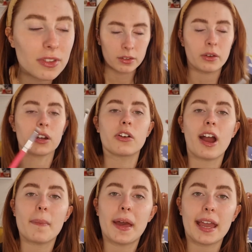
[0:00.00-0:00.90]
So I'm going to
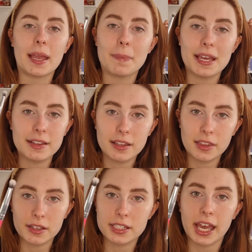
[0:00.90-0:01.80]
grab a
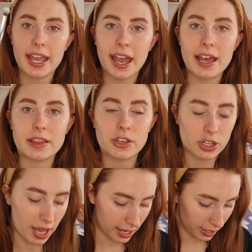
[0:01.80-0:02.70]
PC38 in the
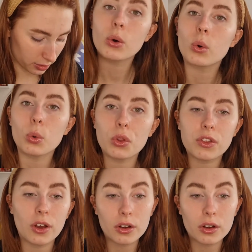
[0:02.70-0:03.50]
shade All Sun,